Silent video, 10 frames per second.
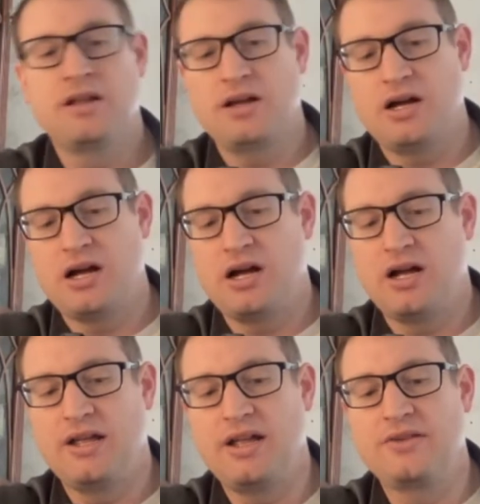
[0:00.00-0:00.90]

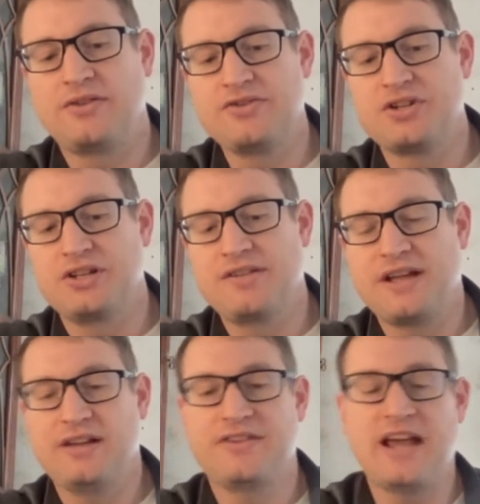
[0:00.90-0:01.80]
essentially
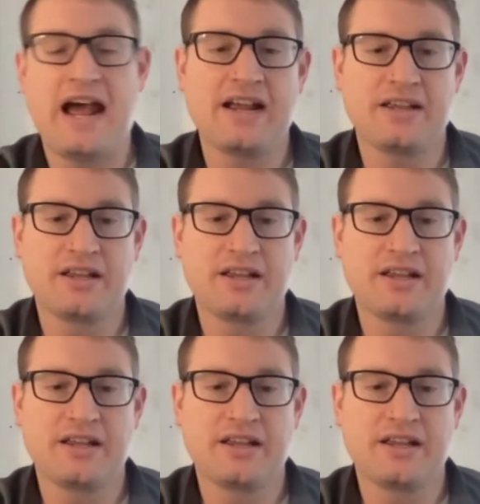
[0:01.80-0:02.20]
they attack,